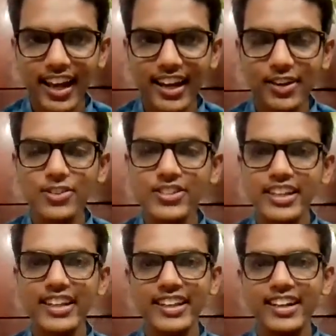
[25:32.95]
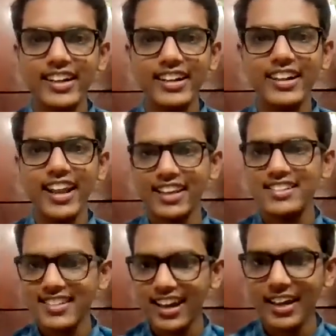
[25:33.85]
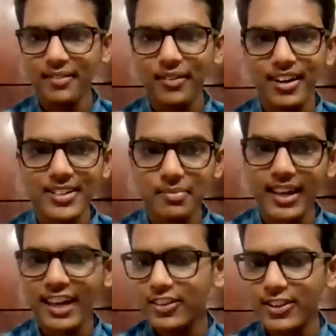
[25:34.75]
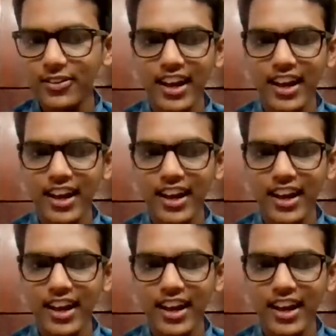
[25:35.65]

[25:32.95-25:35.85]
And it was really a nice time speaking with you.